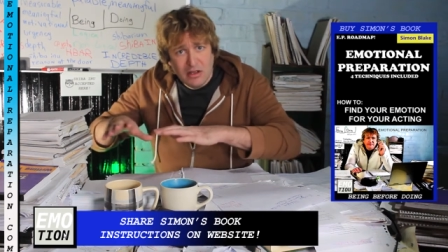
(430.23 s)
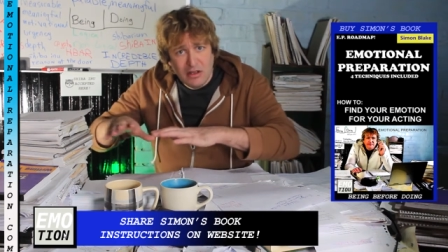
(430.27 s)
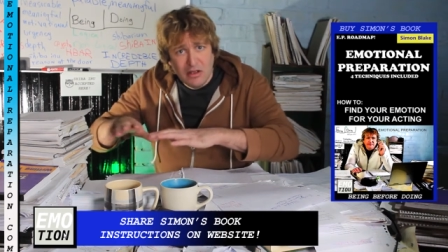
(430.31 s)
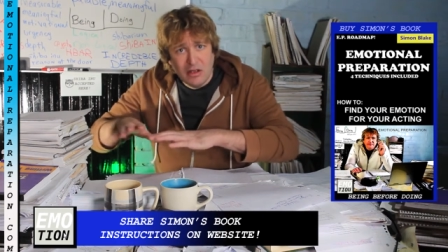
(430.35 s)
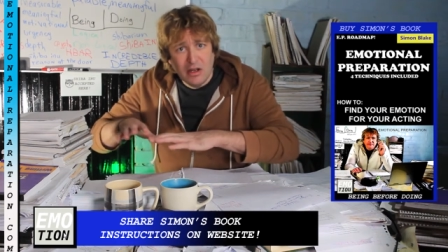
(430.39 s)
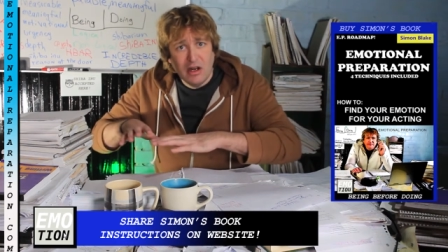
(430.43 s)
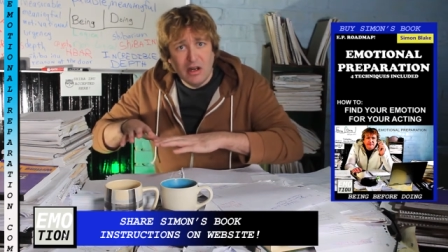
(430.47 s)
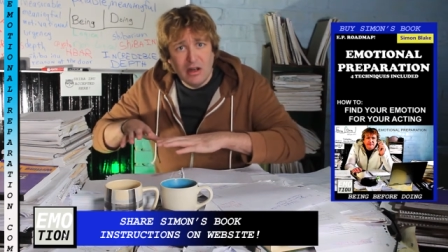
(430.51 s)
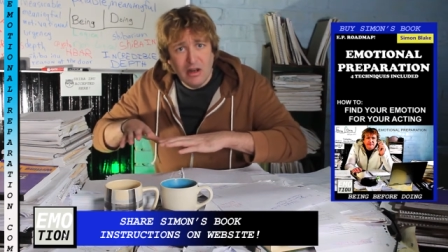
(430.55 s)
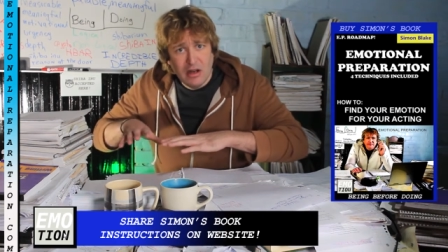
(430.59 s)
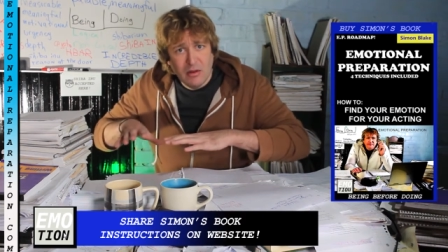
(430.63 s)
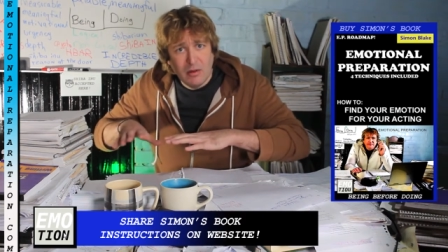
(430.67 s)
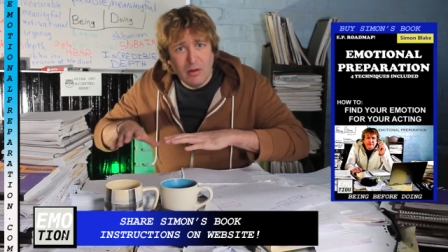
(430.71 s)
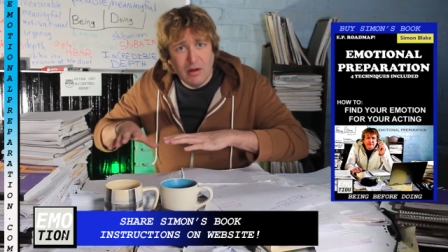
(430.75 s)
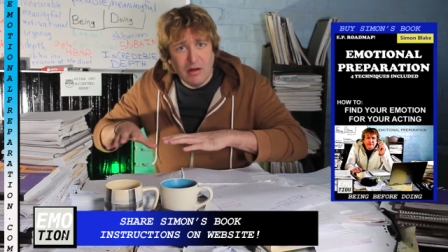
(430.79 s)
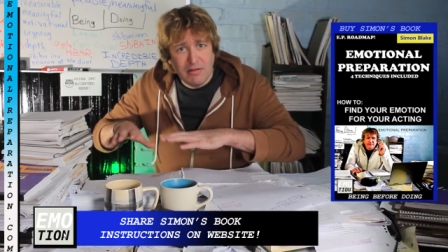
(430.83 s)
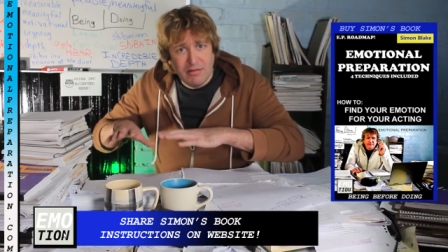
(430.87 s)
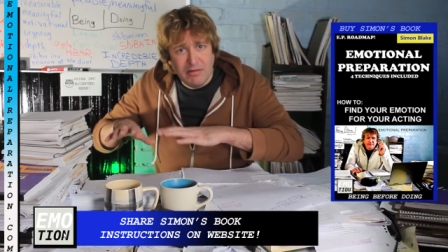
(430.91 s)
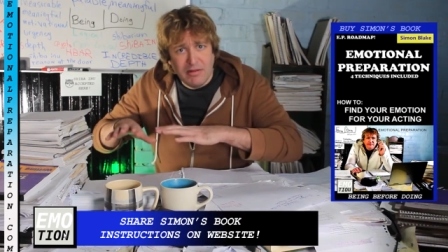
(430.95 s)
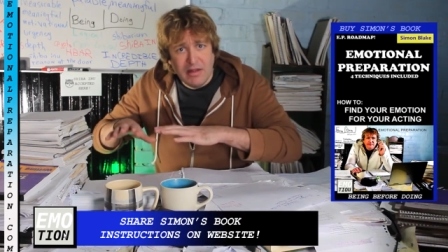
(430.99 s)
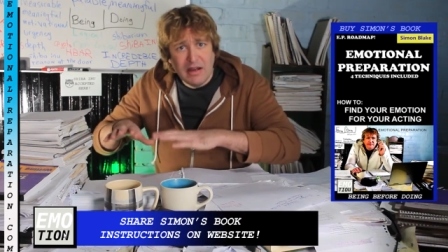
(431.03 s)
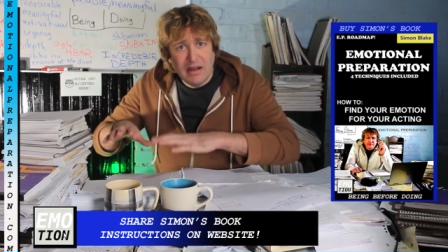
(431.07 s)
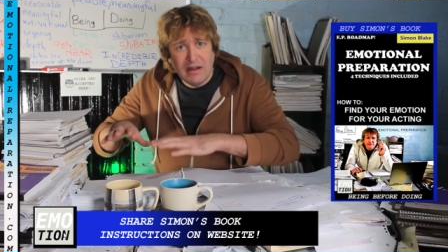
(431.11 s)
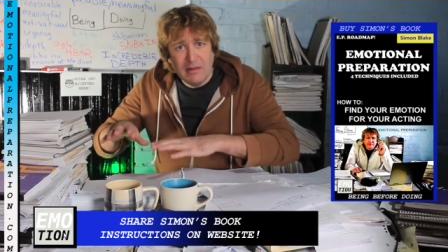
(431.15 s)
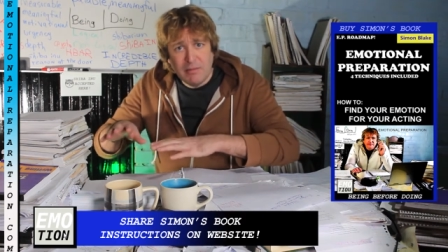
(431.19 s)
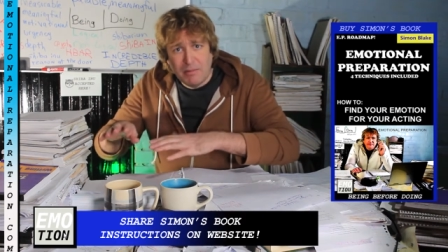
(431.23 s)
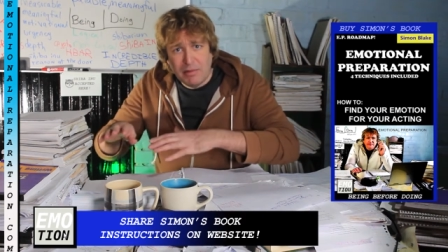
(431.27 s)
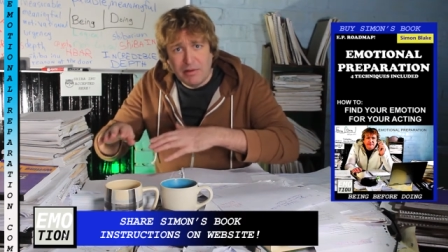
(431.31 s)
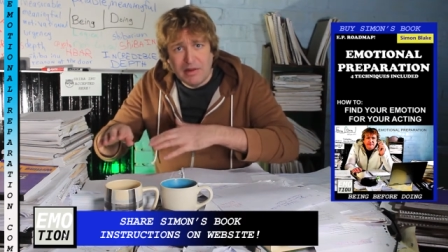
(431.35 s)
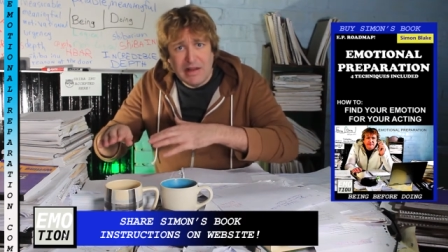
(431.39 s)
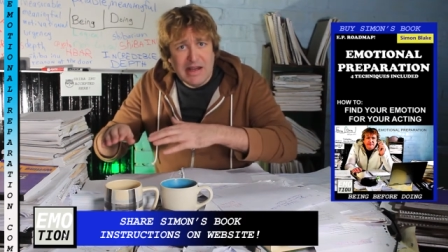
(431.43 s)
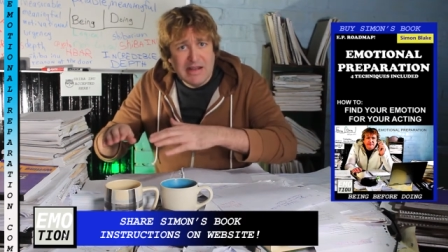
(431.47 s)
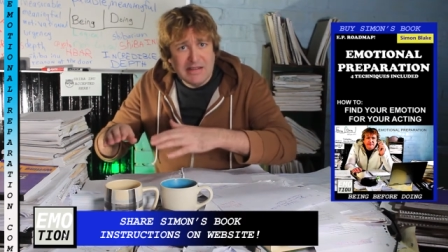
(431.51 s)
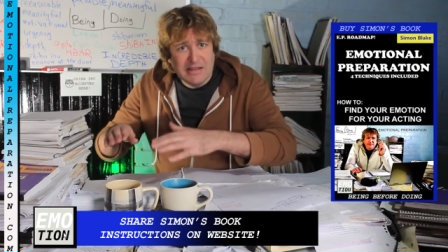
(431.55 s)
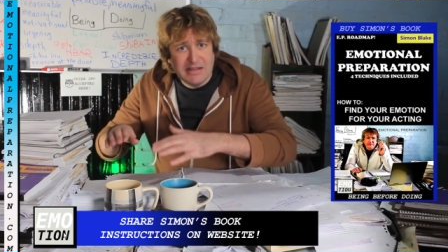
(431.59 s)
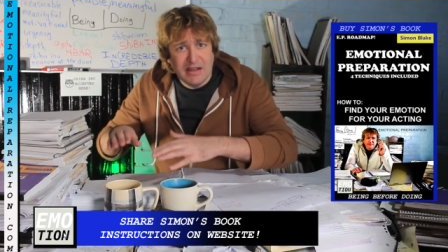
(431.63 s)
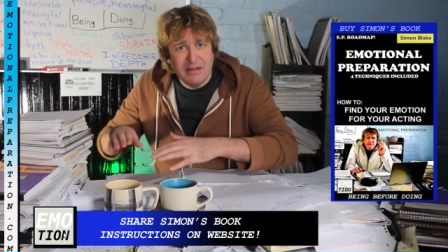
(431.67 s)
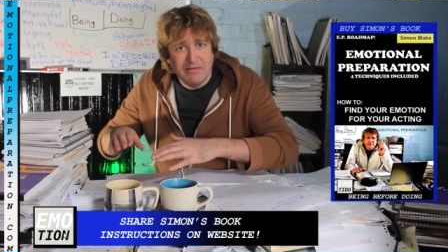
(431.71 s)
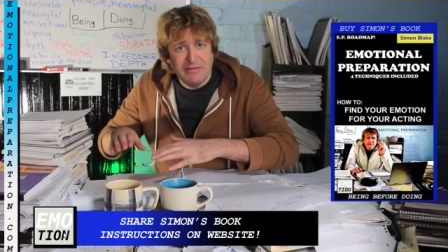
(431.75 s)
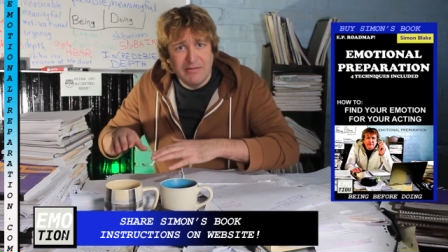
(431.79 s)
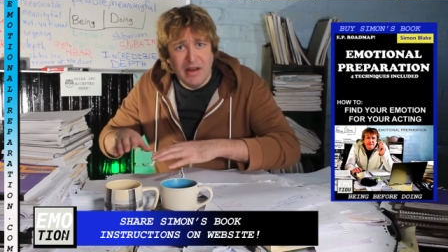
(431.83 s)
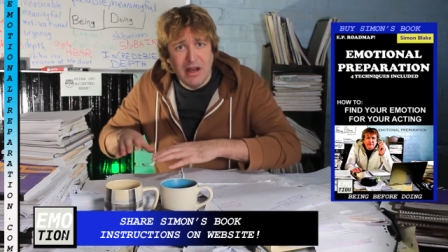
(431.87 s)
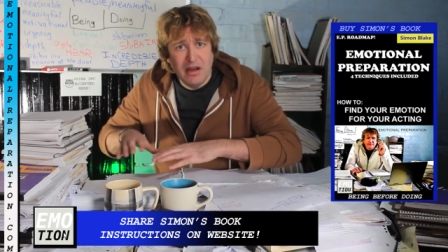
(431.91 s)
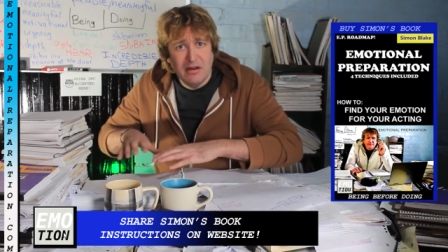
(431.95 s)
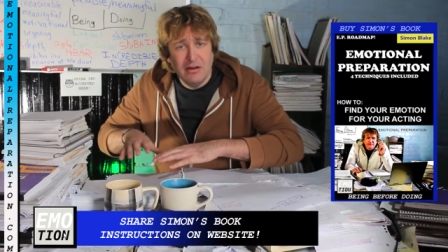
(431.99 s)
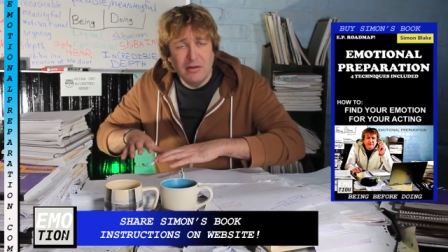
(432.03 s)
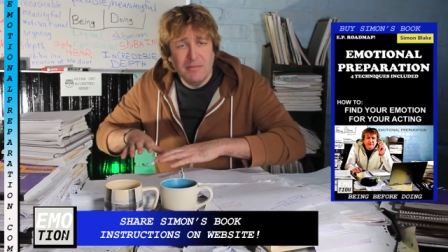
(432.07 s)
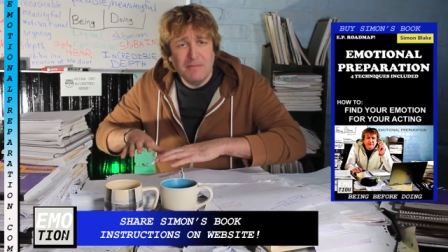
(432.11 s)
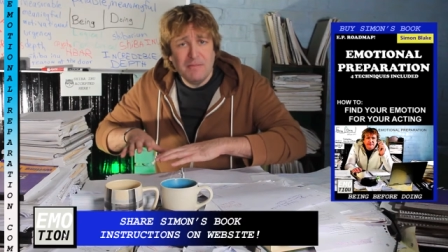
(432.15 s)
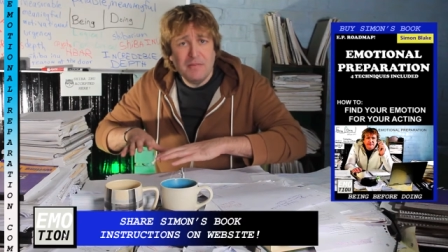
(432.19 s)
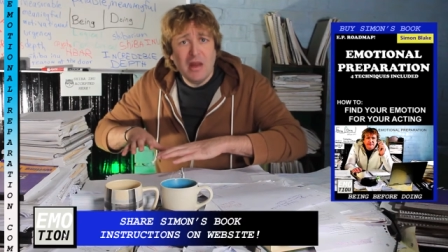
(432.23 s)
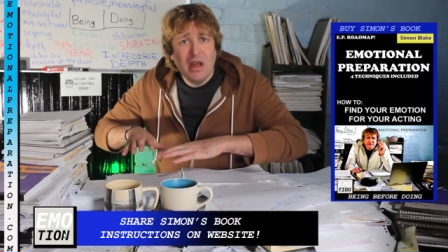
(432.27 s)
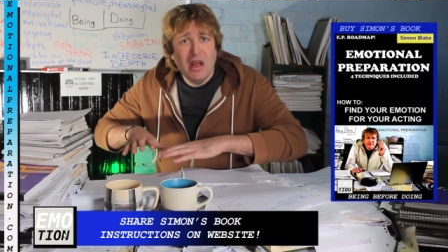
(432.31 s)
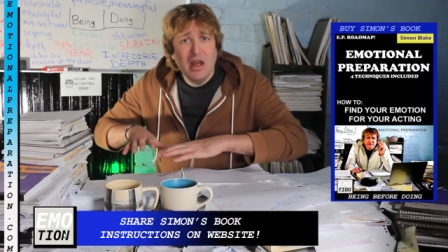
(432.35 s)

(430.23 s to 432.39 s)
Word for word: You know, you want to think and plan stuff out.